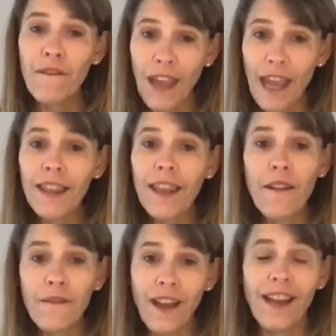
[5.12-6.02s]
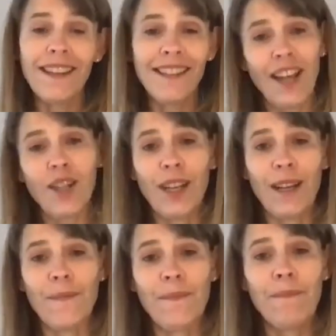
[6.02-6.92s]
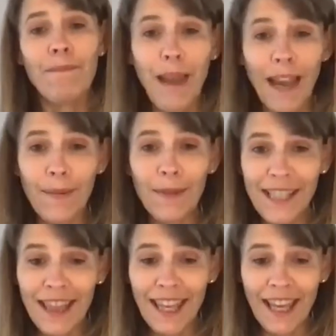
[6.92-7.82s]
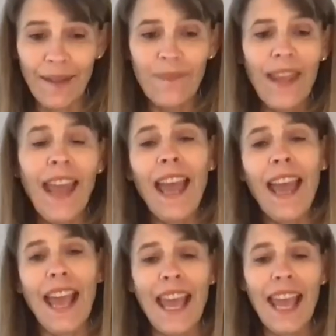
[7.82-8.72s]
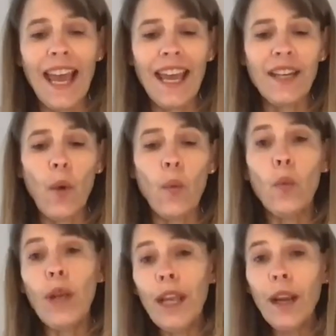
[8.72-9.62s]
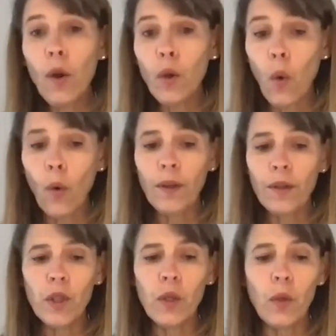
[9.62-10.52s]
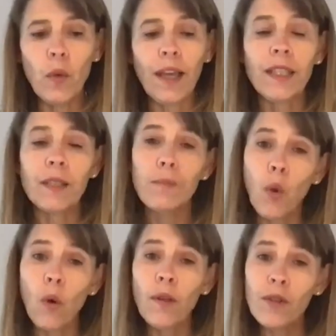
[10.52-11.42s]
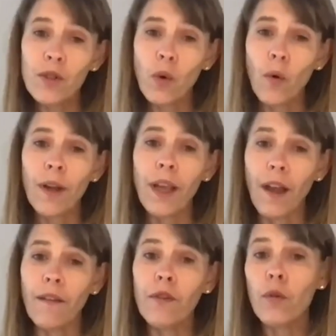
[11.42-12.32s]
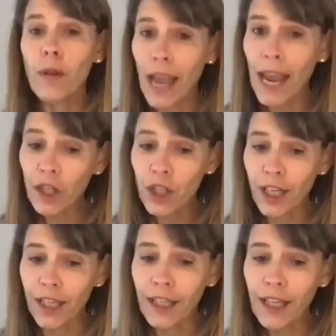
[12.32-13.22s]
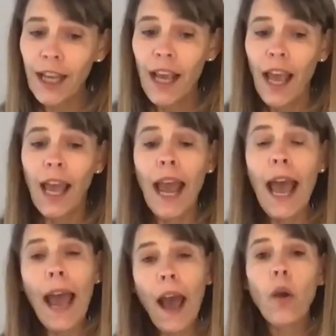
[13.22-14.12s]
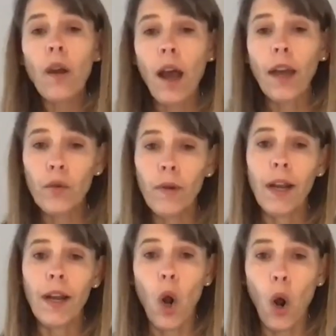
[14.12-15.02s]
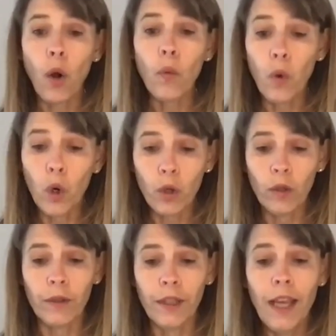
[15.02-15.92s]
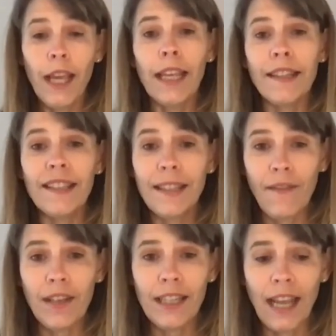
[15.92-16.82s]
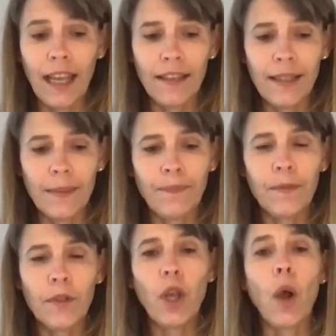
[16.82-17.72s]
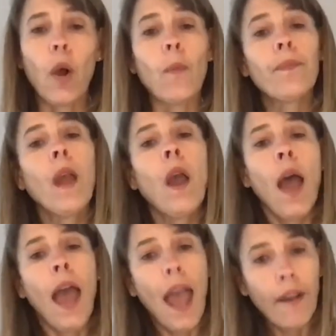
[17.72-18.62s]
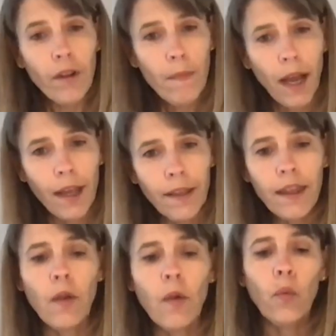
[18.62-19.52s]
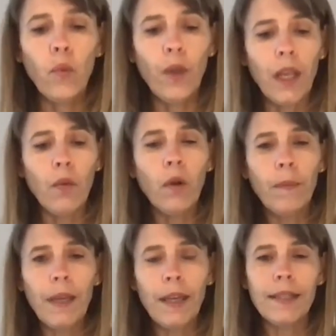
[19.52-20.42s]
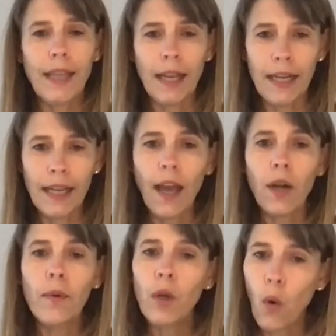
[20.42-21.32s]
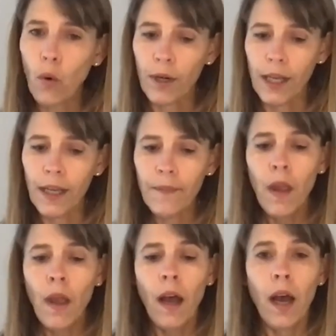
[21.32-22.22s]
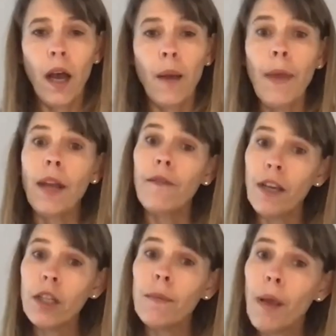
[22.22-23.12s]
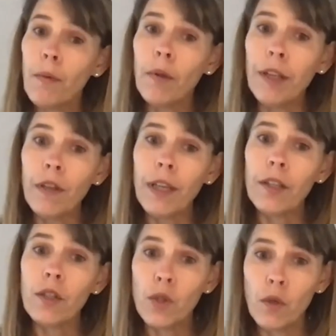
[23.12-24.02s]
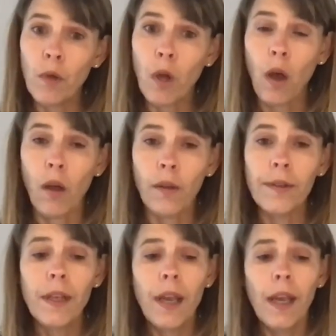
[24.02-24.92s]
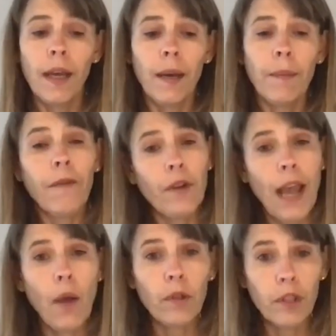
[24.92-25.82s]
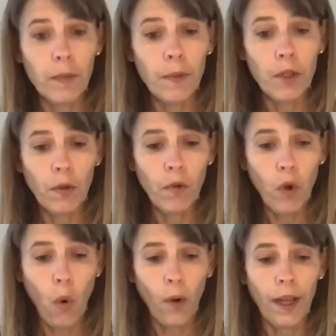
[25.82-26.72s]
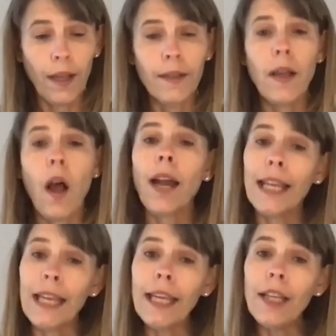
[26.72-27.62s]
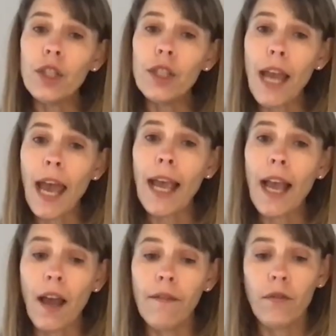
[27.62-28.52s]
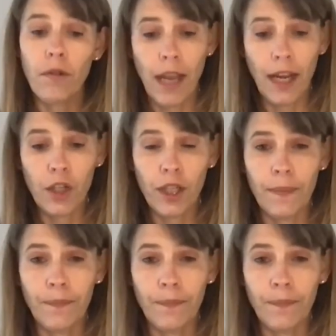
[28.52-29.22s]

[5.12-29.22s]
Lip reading: Faith and Fun session. My name is Cynthia, and we are going to explore the story of creation and how God created our world in 7 days. So, every month, we will be sending out a recording, and eventually, maybe we'll even get to Zoom calls. But for now, we'll just be doing recordings on each day of creation.